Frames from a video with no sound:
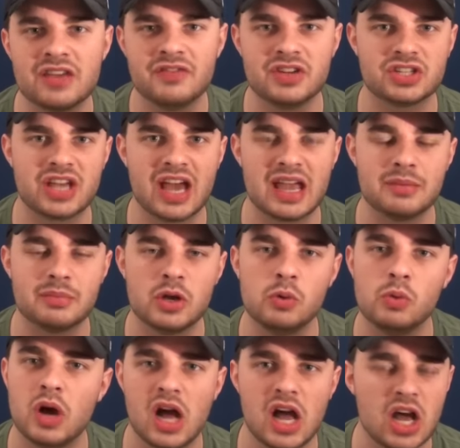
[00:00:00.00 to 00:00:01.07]
in this game who
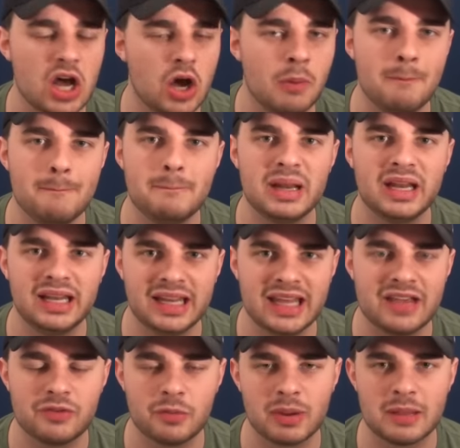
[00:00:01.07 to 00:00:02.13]
were
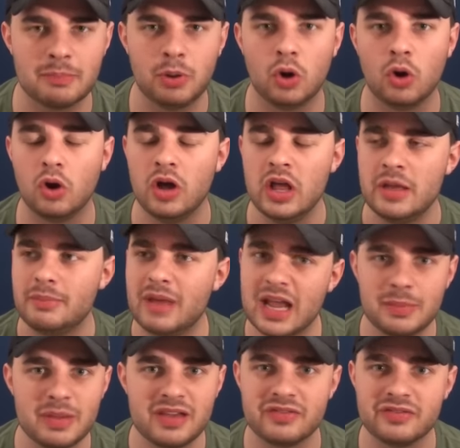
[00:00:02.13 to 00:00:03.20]
unbelievably poor,
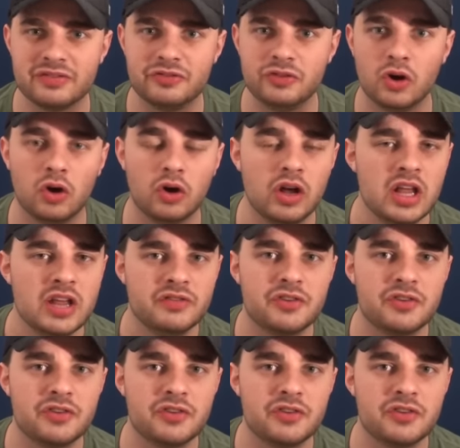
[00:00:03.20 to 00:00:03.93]
maybe even four.